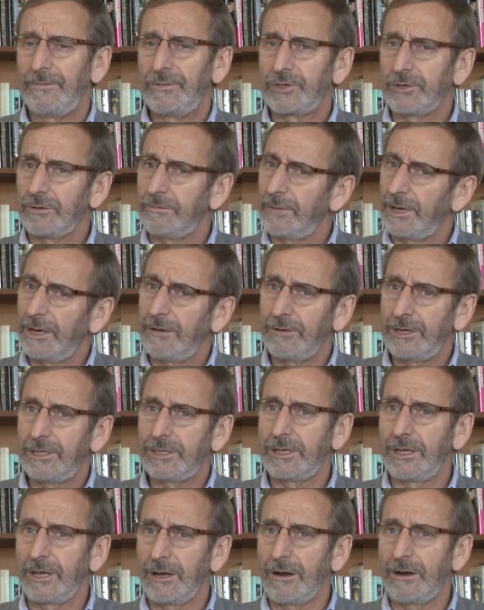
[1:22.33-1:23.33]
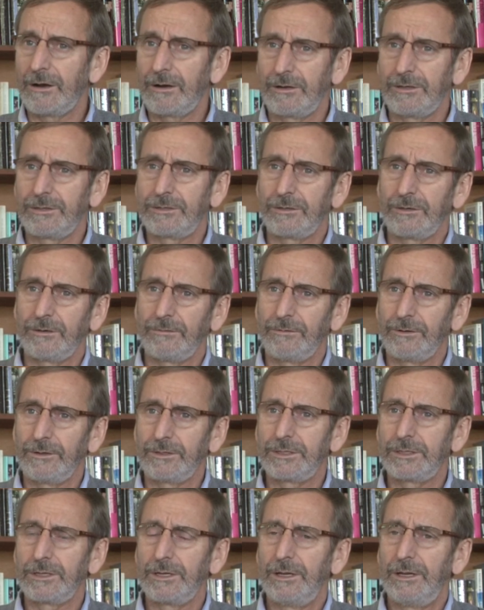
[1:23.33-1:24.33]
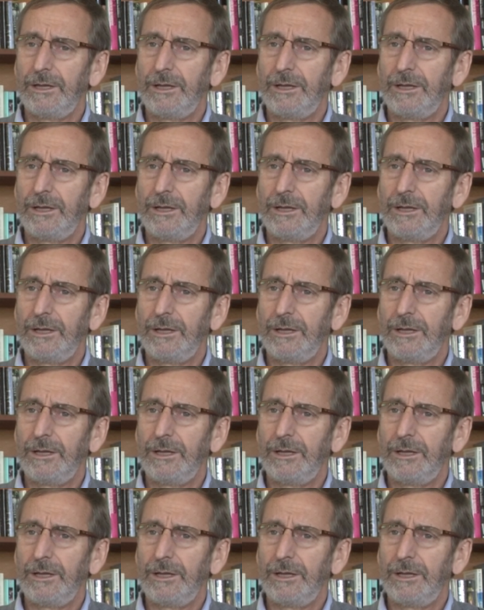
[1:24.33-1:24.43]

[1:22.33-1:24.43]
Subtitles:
So in many ways, they are a service,